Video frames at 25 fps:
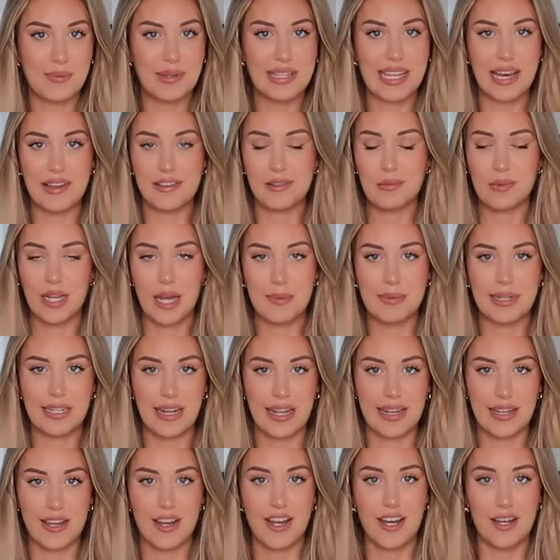without them coming
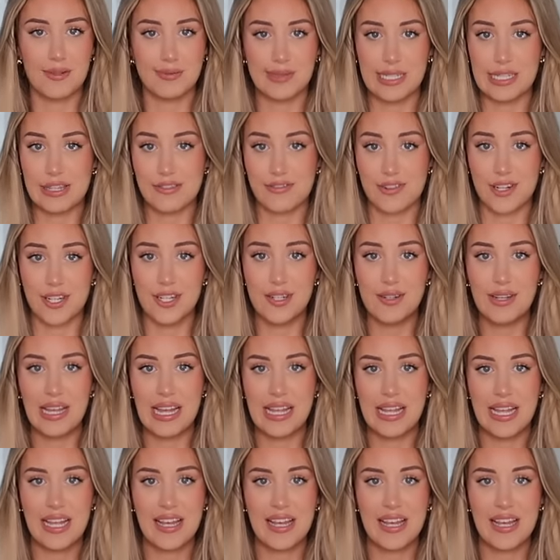like halfway through.